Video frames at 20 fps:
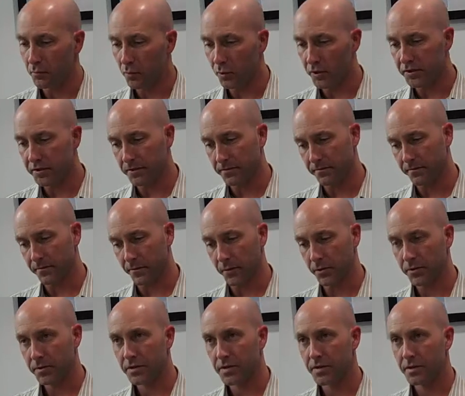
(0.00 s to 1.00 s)
more
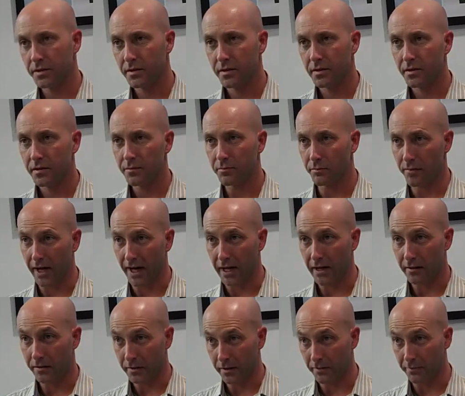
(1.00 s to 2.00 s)
diverse
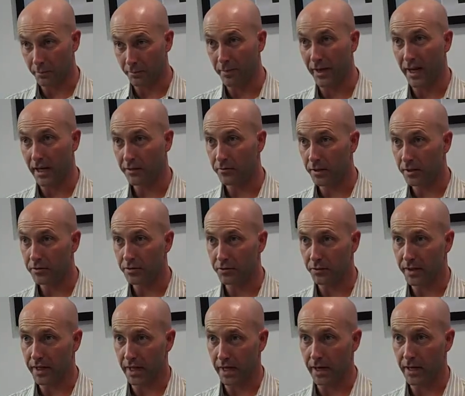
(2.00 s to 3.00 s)
of a background
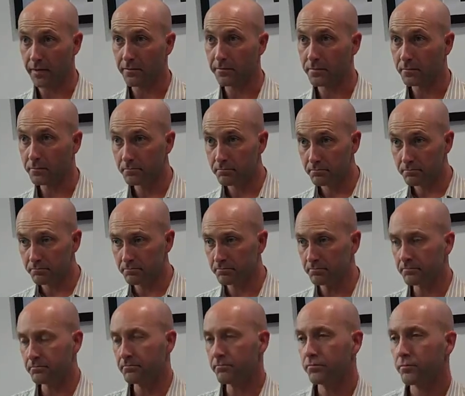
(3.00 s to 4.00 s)
you have,
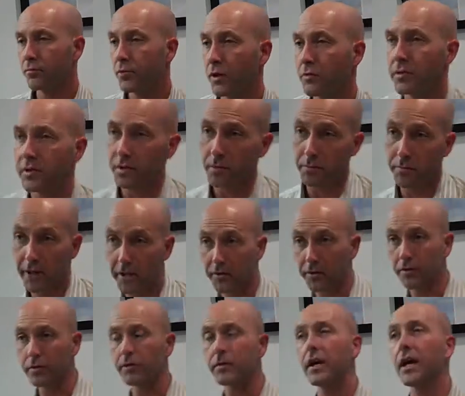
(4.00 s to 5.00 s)
probably the
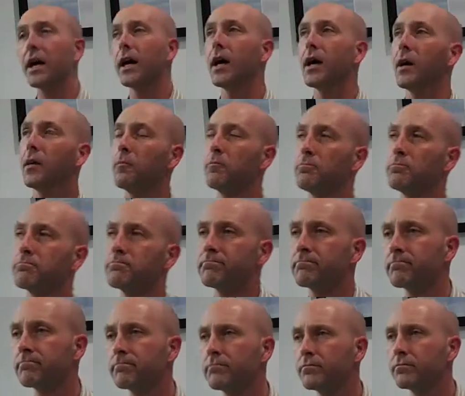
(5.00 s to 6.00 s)
better
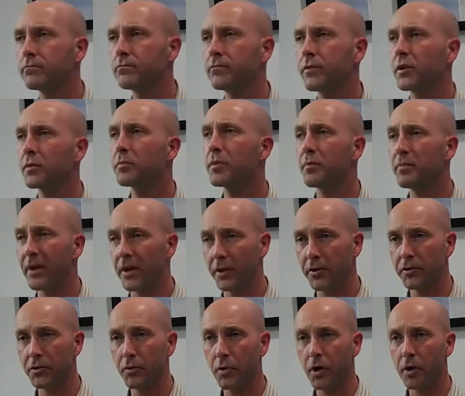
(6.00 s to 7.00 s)

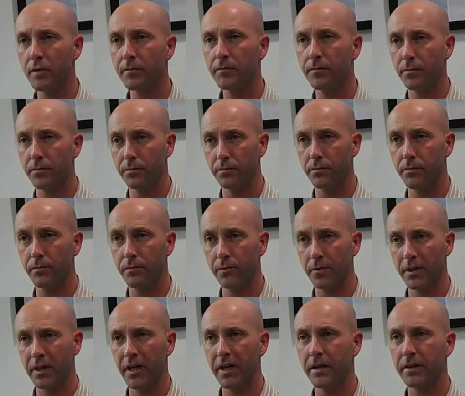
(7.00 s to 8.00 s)
prepared you are
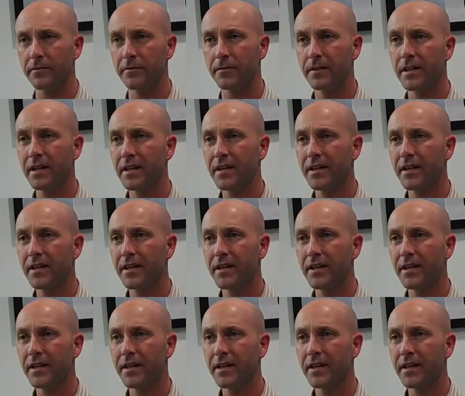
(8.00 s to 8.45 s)
for kind of